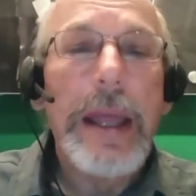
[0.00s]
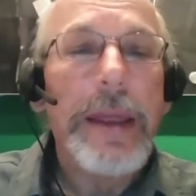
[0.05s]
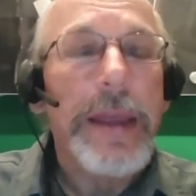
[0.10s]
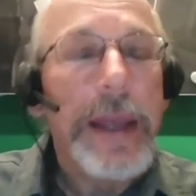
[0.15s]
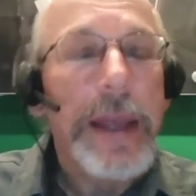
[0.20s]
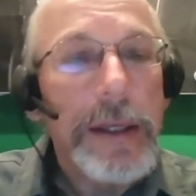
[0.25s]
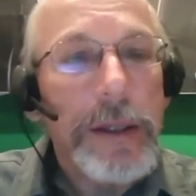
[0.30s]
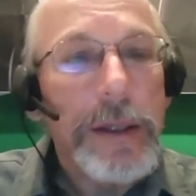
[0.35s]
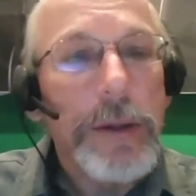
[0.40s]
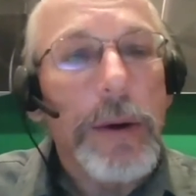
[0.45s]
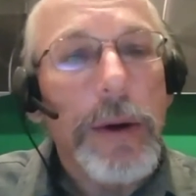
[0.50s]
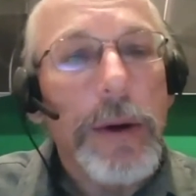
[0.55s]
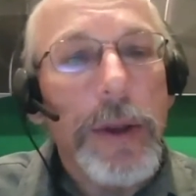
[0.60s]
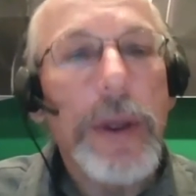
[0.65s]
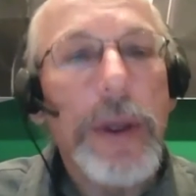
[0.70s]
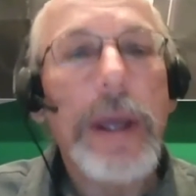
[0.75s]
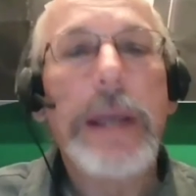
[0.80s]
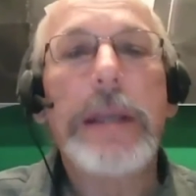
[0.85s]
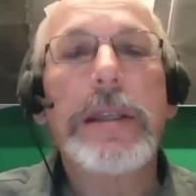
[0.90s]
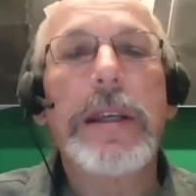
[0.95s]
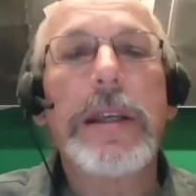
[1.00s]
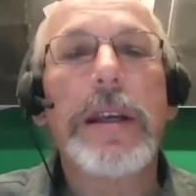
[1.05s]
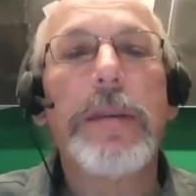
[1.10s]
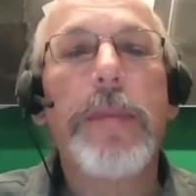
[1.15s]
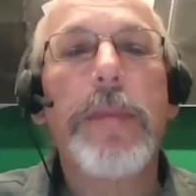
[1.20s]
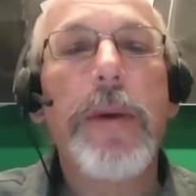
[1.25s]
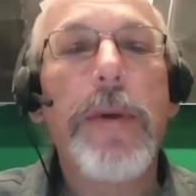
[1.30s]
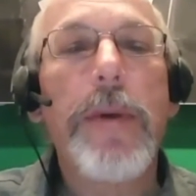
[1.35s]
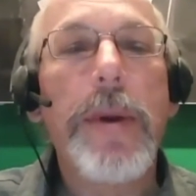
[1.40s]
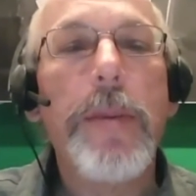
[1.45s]
These sort of things can
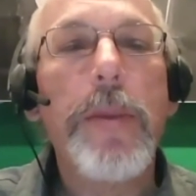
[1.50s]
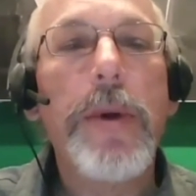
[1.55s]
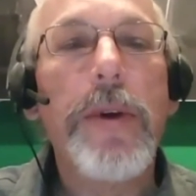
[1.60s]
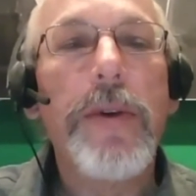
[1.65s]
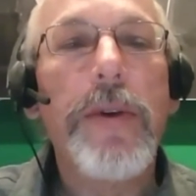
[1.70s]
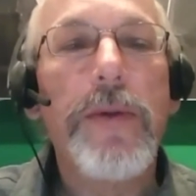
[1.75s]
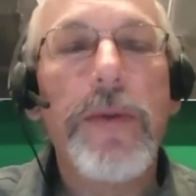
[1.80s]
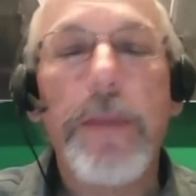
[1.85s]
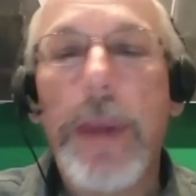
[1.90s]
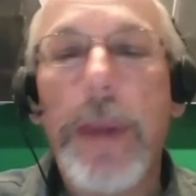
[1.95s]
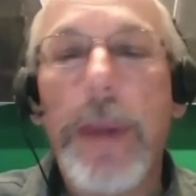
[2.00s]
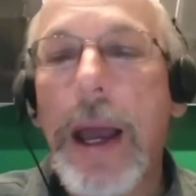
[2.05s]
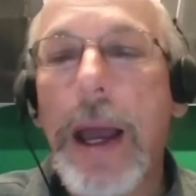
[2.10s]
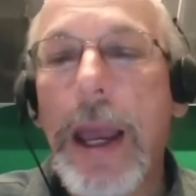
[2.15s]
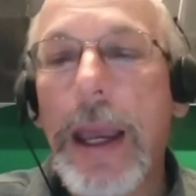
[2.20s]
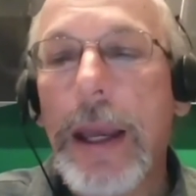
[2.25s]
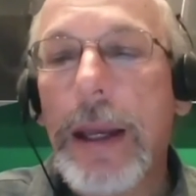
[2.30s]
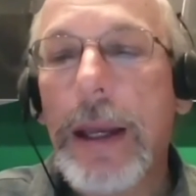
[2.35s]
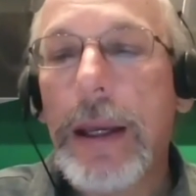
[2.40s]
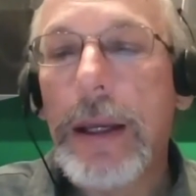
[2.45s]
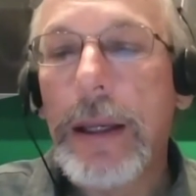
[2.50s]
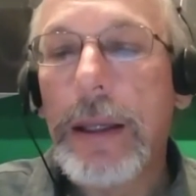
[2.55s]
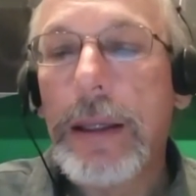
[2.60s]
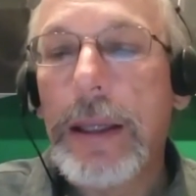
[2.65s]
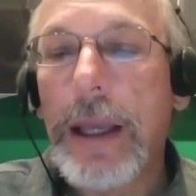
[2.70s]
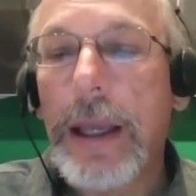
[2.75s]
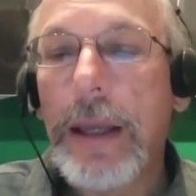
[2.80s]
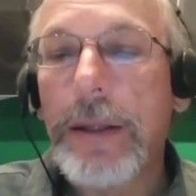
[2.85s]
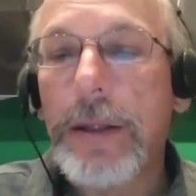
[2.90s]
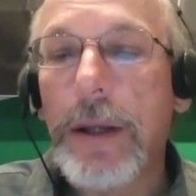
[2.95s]
be removed by
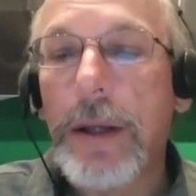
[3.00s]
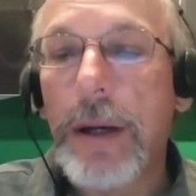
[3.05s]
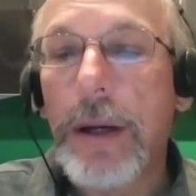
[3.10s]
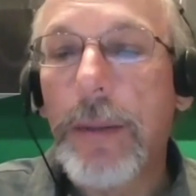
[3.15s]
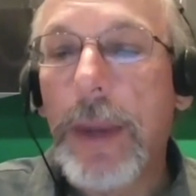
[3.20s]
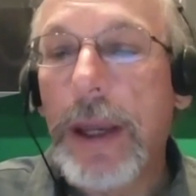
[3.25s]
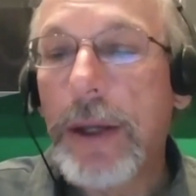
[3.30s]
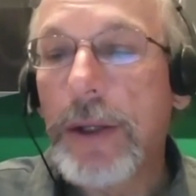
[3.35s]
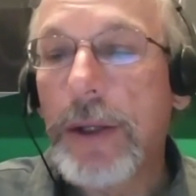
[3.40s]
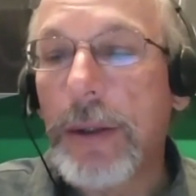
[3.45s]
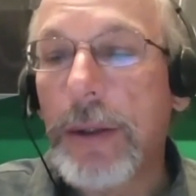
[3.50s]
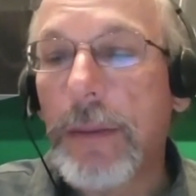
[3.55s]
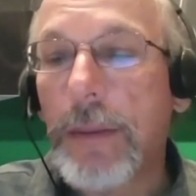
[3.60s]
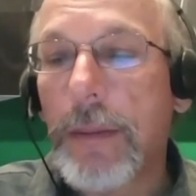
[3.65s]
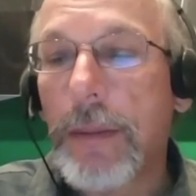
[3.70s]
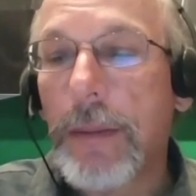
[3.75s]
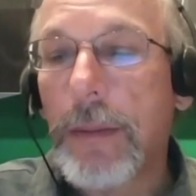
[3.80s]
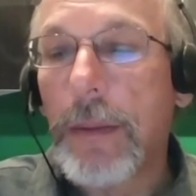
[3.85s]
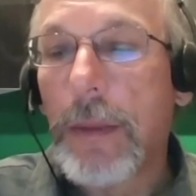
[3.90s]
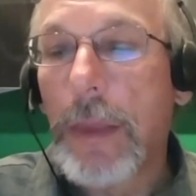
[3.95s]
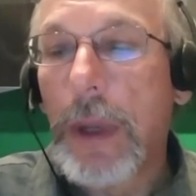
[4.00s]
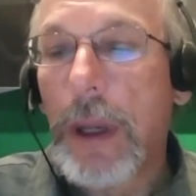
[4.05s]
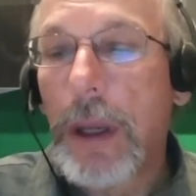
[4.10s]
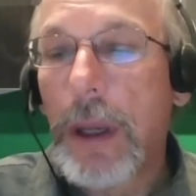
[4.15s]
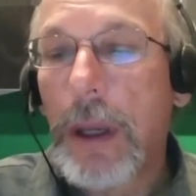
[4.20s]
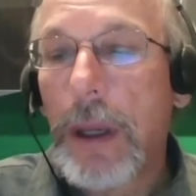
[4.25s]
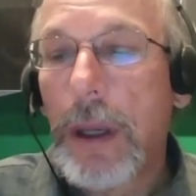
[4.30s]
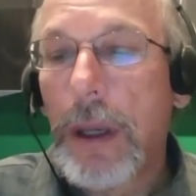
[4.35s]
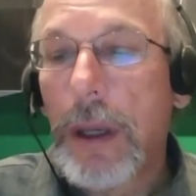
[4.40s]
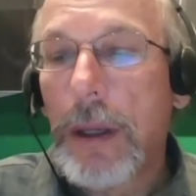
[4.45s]
test automation.
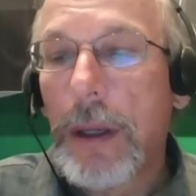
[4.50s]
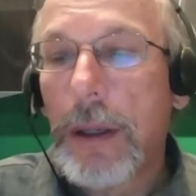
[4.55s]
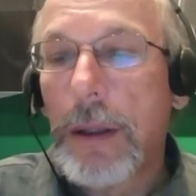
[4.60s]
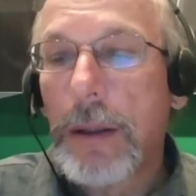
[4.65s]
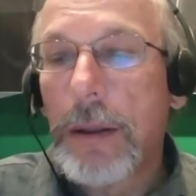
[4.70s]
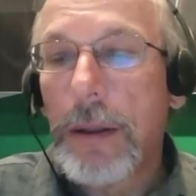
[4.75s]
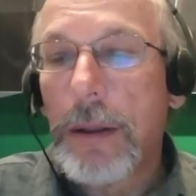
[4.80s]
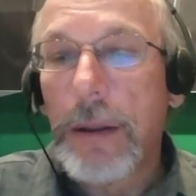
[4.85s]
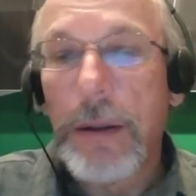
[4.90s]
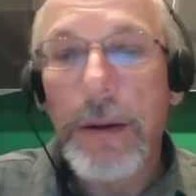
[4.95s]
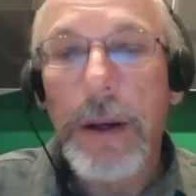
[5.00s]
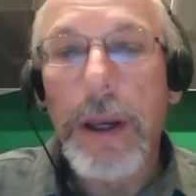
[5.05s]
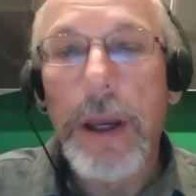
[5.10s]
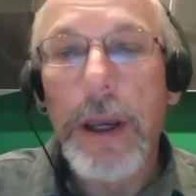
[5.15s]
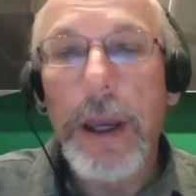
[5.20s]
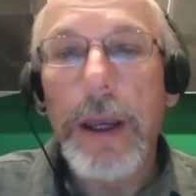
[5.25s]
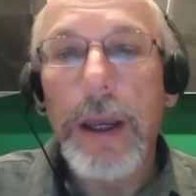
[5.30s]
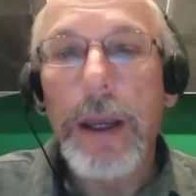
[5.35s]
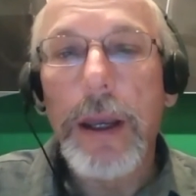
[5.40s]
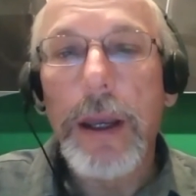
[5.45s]
Okay.